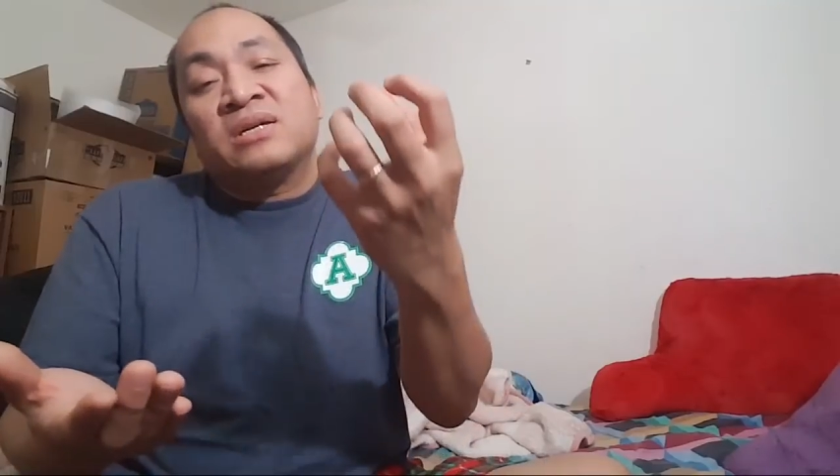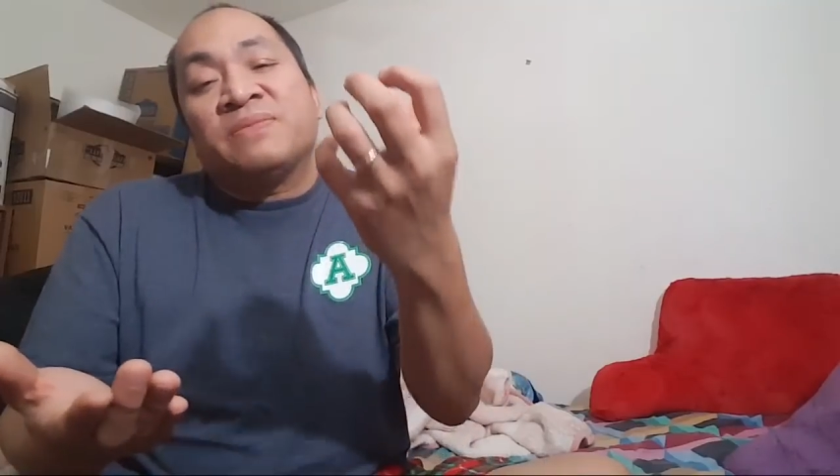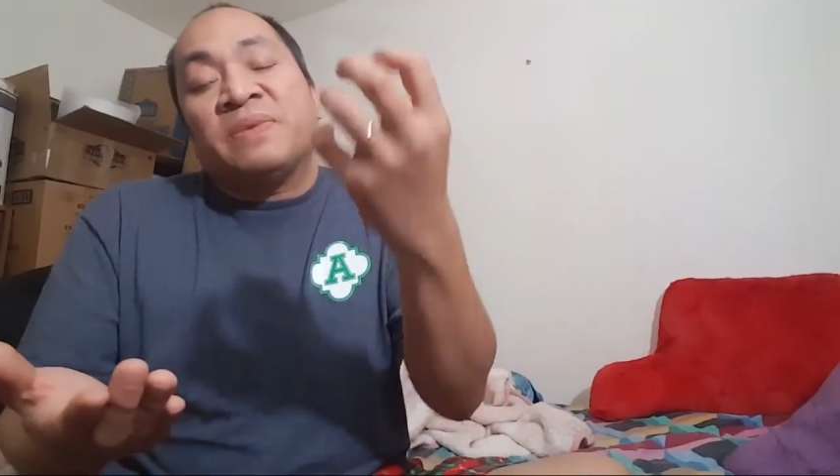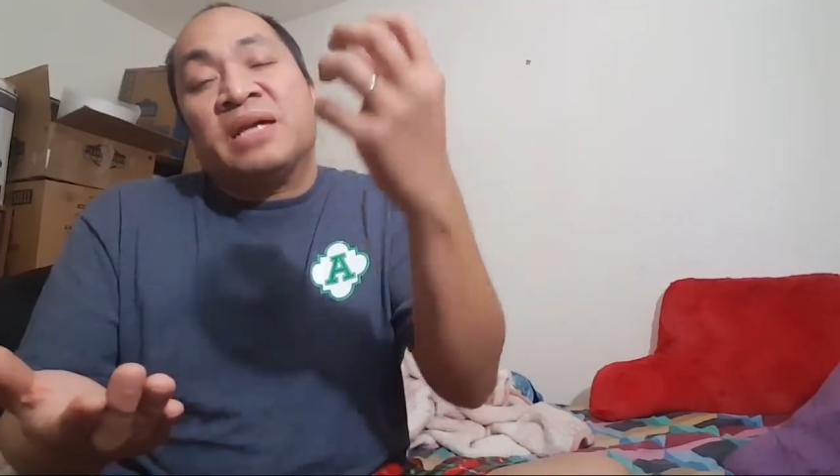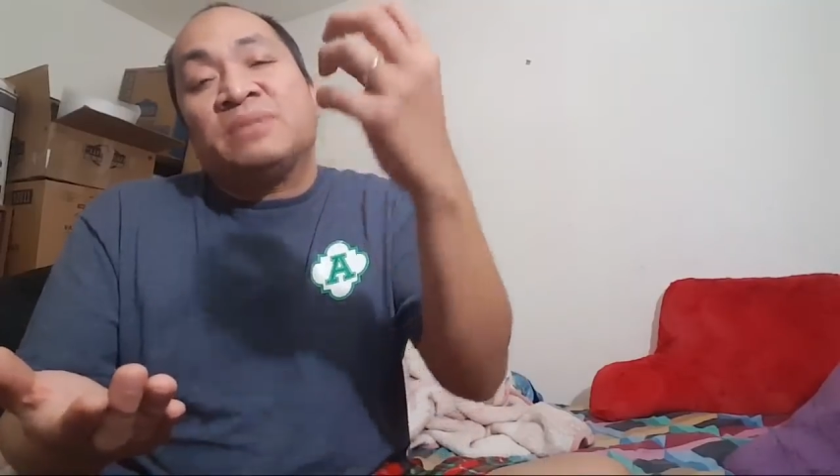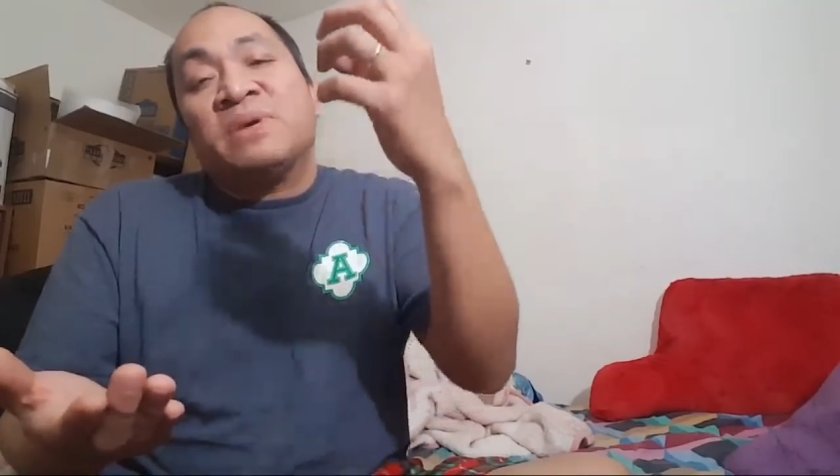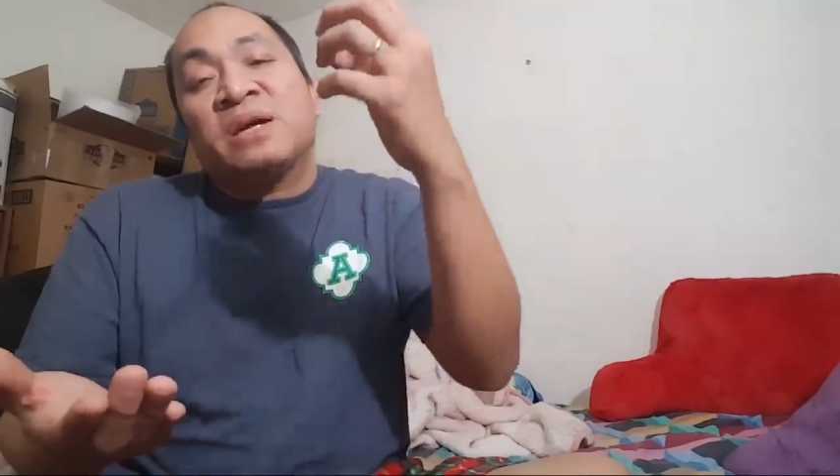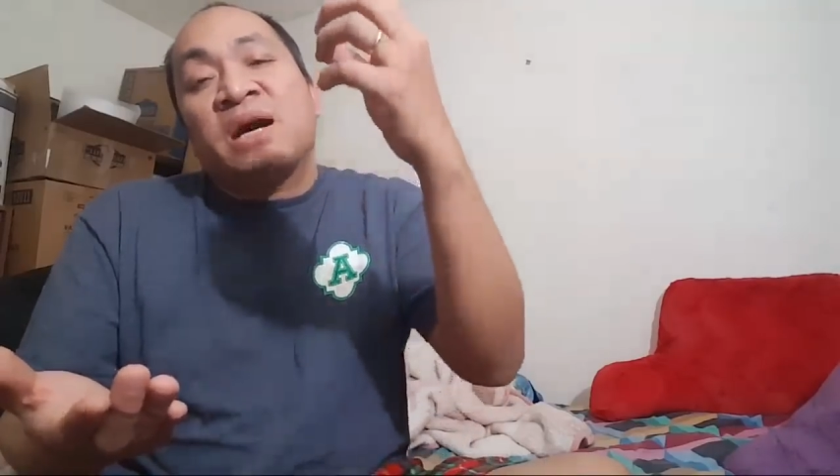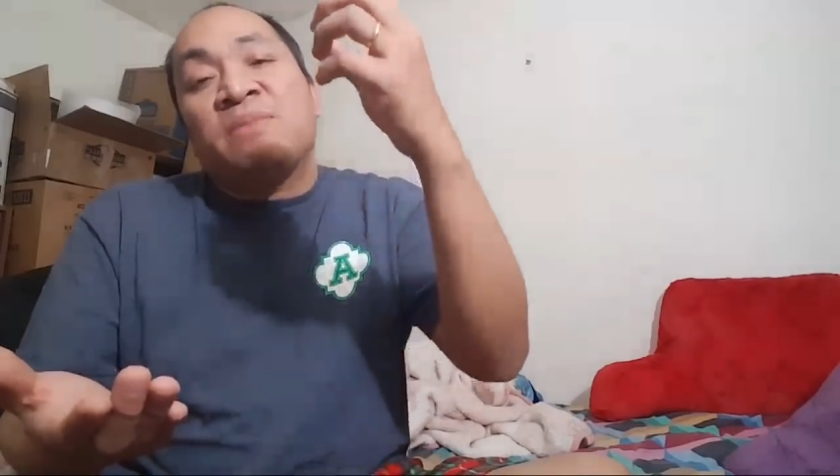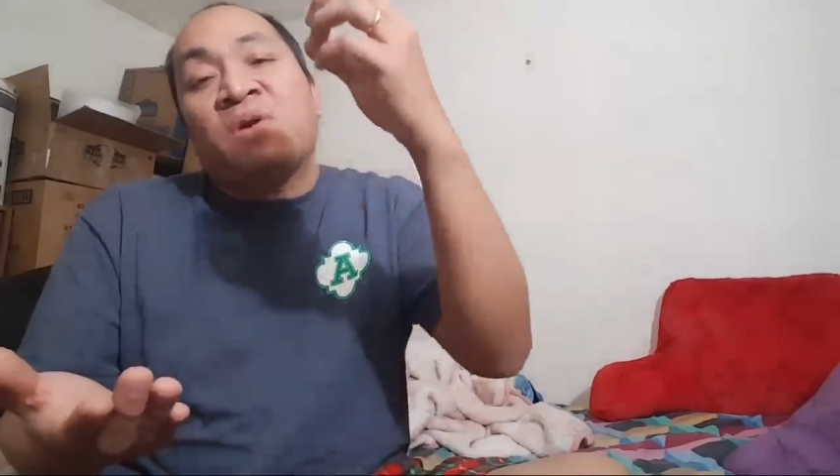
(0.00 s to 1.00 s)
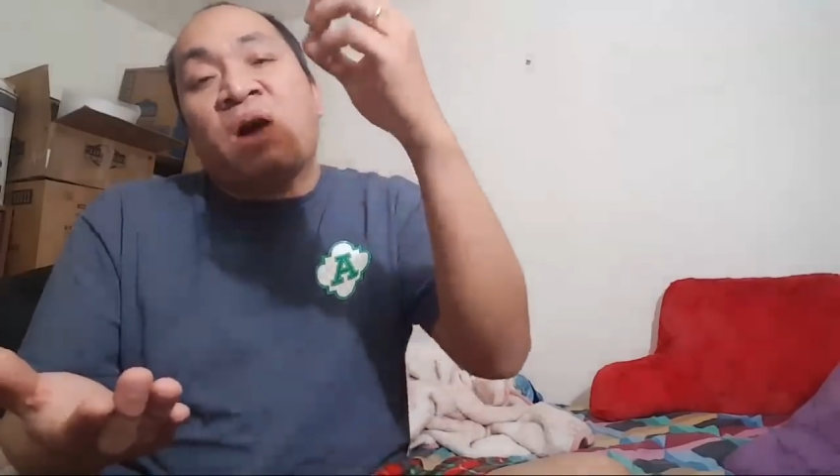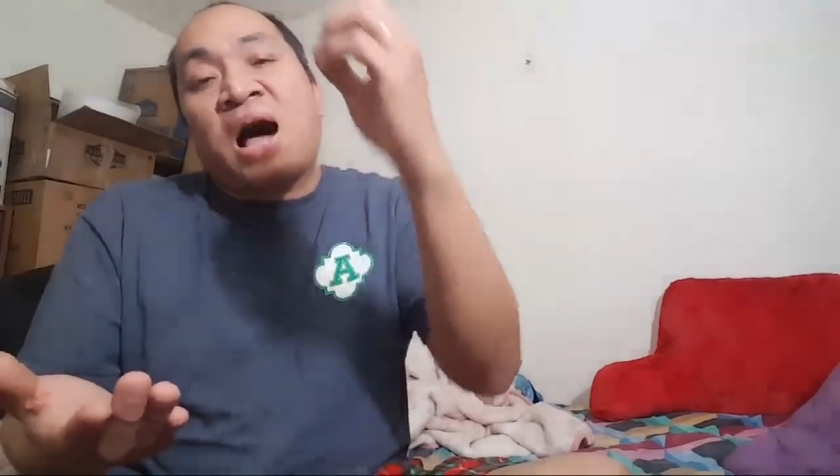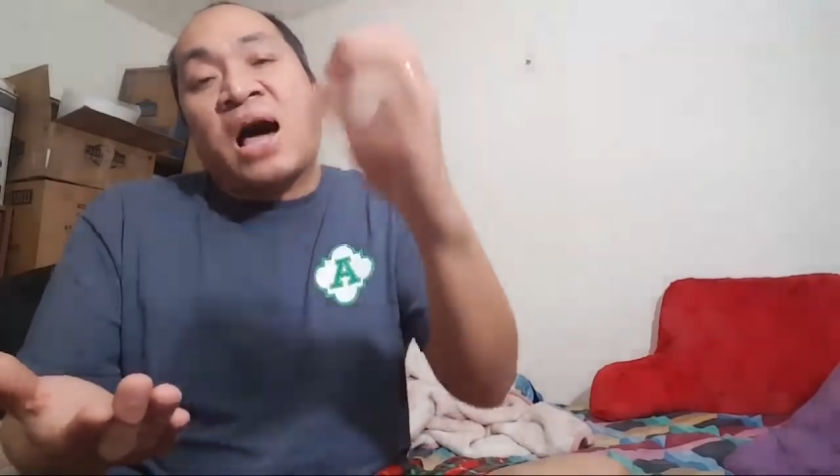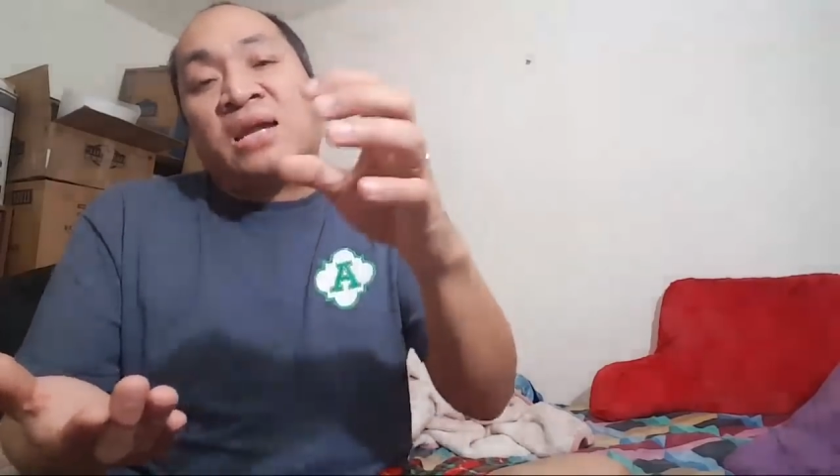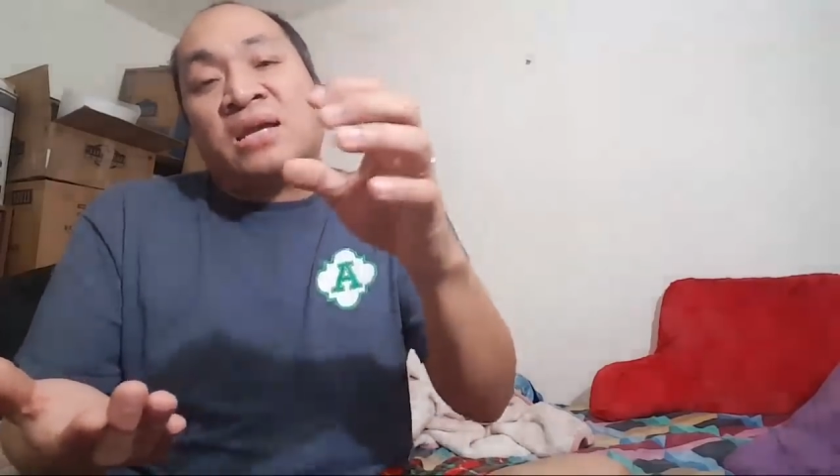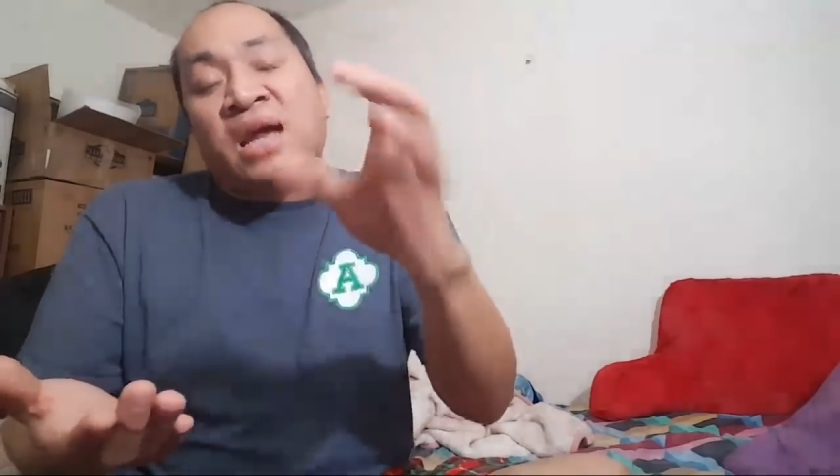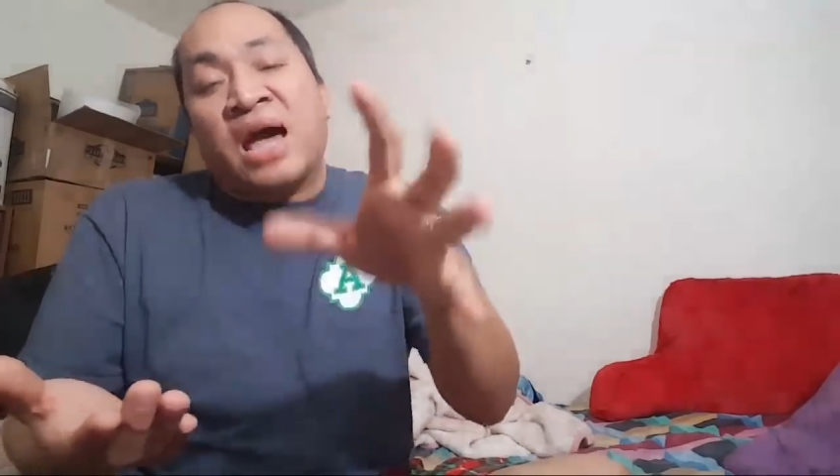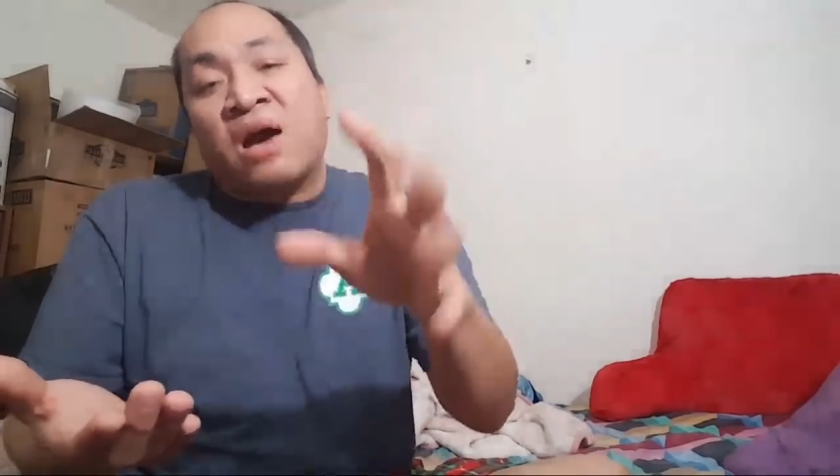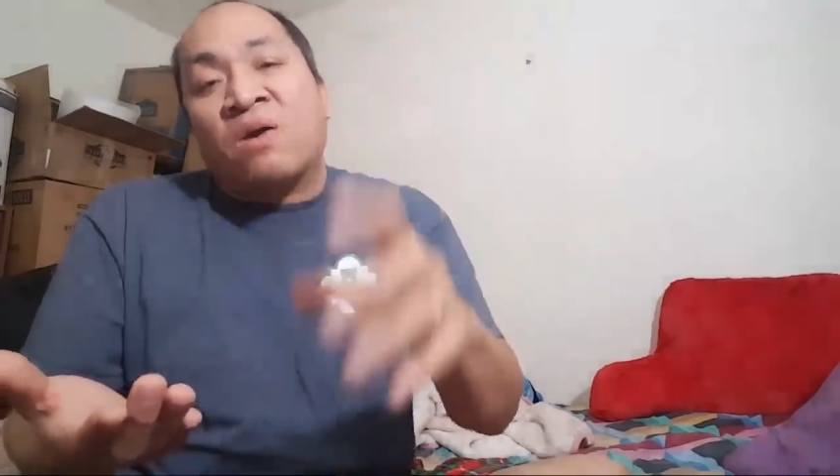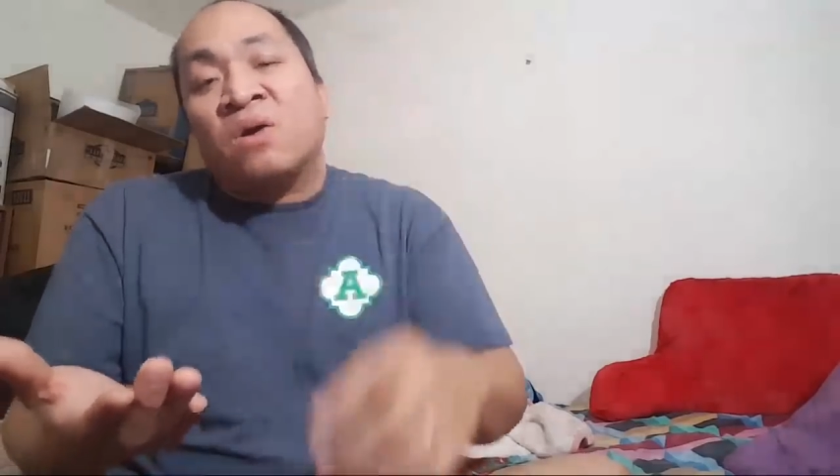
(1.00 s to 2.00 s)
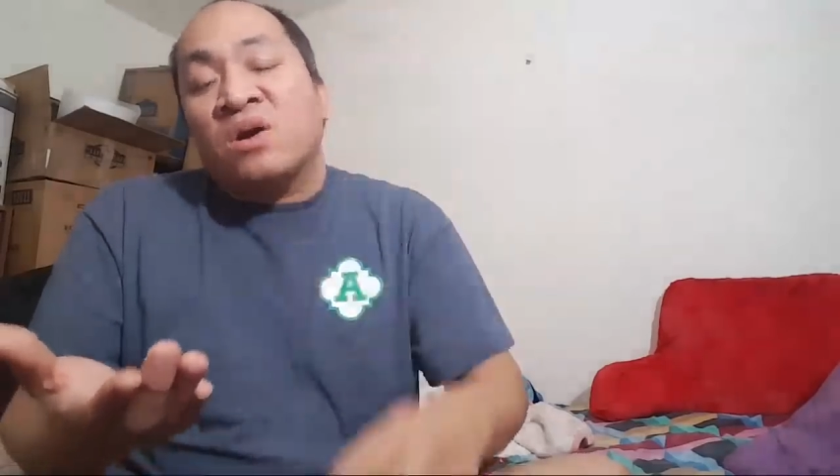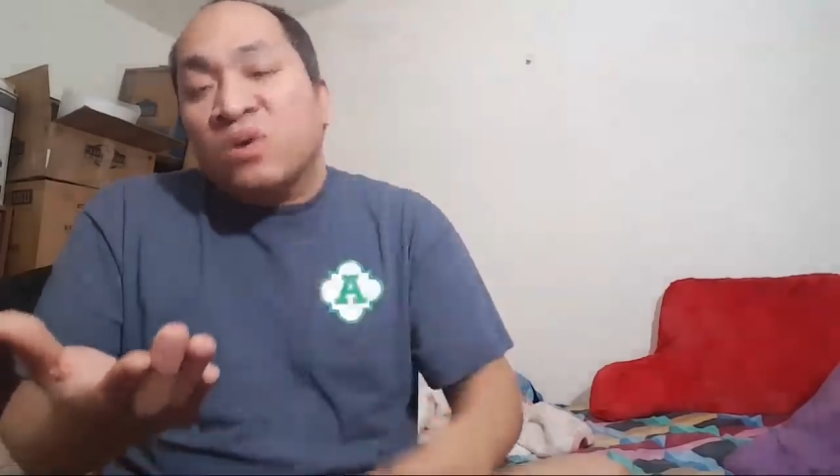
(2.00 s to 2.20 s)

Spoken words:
Please become more harder now.